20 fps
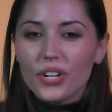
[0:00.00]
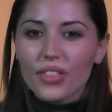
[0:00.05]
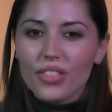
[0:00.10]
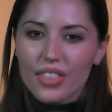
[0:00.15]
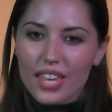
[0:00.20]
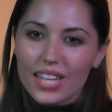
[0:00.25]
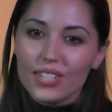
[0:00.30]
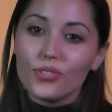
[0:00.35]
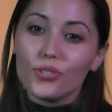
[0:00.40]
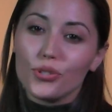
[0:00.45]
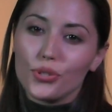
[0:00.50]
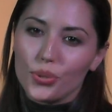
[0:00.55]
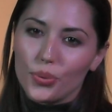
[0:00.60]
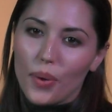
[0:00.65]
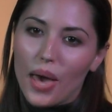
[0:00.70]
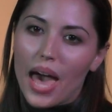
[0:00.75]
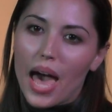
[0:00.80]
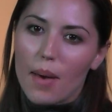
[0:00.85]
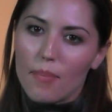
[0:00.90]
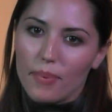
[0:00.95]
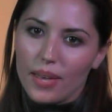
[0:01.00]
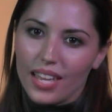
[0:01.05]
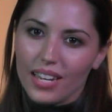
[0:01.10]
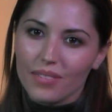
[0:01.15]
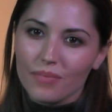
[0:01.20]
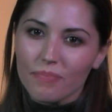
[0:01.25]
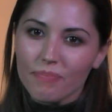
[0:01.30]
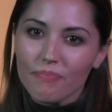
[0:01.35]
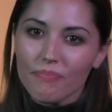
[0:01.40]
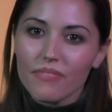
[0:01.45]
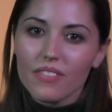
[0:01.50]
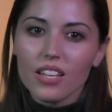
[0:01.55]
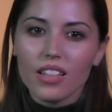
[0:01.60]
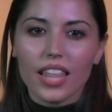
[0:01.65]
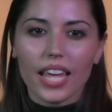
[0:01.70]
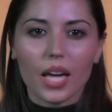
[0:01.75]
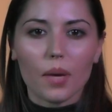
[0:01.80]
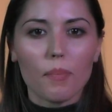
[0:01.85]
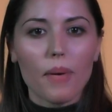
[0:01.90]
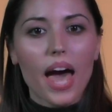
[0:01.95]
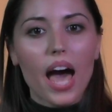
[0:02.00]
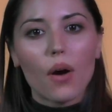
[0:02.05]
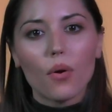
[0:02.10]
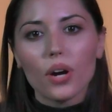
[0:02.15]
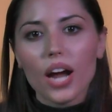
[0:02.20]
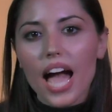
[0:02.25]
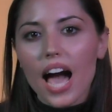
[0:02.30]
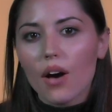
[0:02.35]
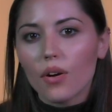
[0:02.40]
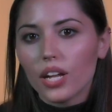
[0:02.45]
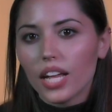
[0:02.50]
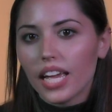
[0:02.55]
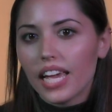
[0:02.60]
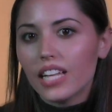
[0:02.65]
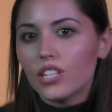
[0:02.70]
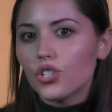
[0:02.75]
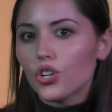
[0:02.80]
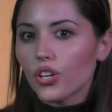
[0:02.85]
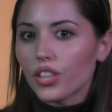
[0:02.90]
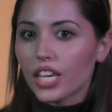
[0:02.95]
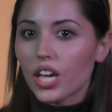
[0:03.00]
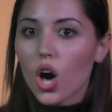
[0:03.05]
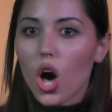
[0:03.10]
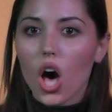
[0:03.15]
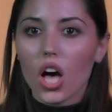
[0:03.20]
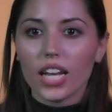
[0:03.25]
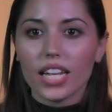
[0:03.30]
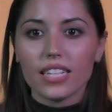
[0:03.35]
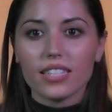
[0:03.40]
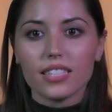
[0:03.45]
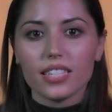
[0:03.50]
things do happen, like a power outage or the audience